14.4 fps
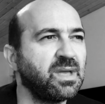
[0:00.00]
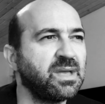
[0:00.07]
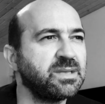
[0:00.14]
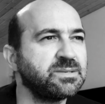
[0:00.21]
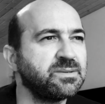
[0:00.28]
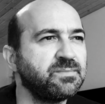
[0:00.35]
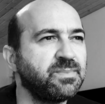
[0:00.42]

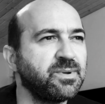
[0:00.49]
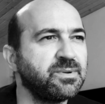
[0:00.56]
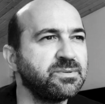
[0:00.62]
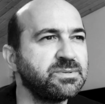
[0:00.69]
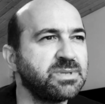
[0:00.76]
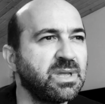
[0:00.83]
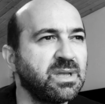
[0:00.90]
as
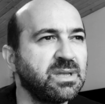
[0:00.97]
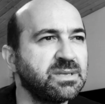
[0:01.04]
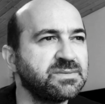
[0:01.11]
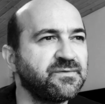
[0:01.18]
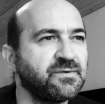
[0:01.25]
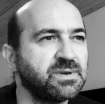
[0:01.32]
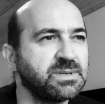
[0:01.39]
opposed
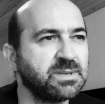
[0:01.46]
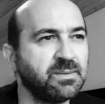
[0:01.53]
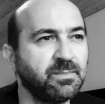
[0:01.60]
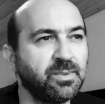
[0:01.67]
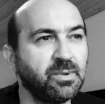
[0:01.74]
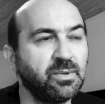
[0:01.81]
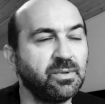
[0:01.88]
as, for
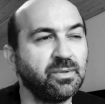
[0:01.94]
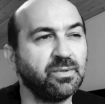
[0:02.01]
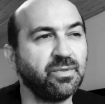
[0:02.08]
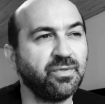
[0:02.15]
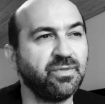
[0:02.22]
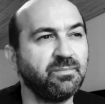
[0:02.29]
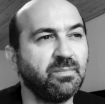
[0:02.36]
example,
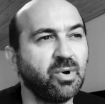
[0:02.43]
the